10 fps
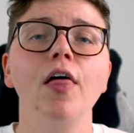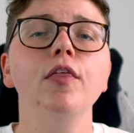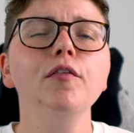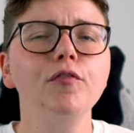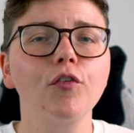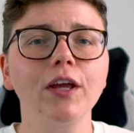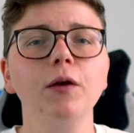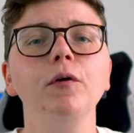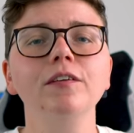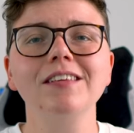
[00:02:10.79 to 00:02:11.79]
The
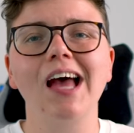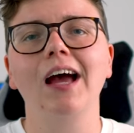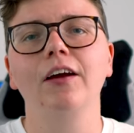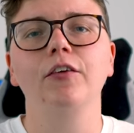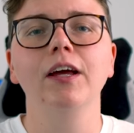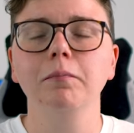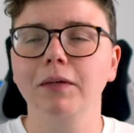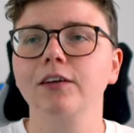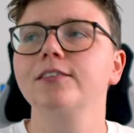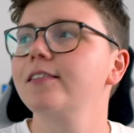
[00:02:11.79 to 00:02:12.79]
free ones are great
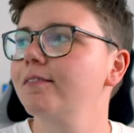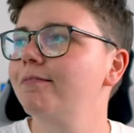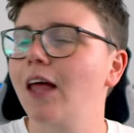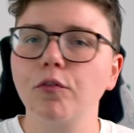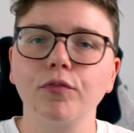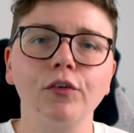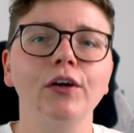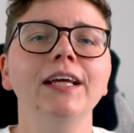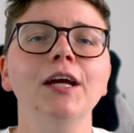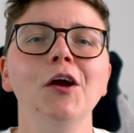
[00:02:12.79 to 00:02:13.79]
because they're
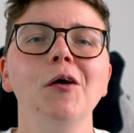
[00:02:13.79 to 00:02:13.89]
free,